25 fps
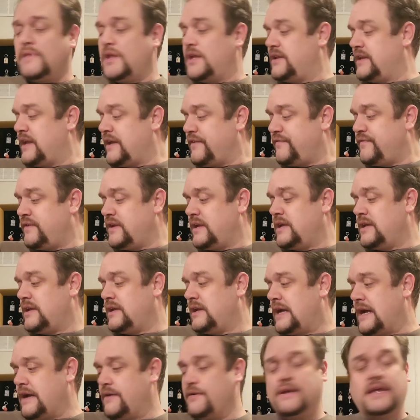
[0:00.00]
Definitely,
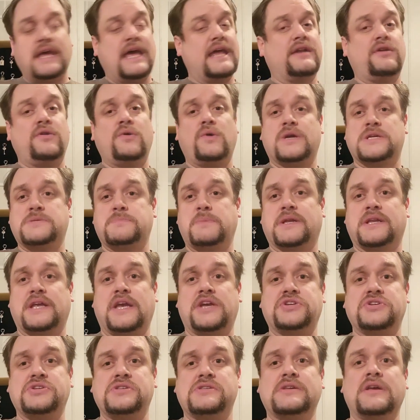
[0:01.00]
I had no
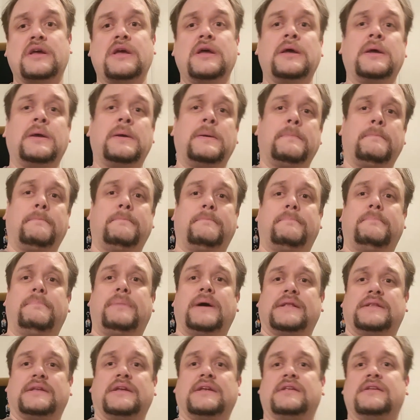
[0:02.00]
expectations,
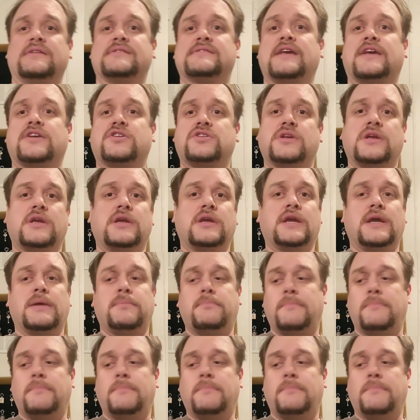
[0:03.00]
but it is actually